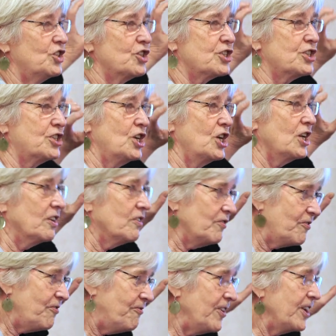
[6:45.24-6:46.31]
just
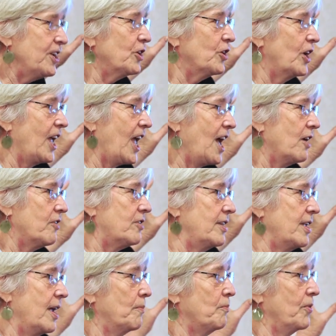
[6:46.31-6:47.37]
figuring out
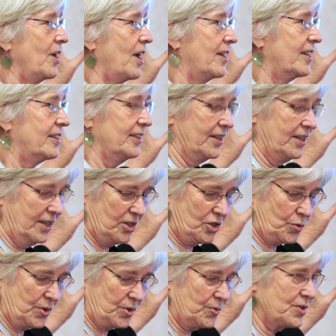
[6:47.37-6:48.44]
the embryonic
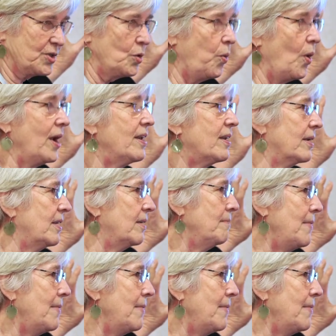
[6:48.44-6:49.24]
lineage, which was quite an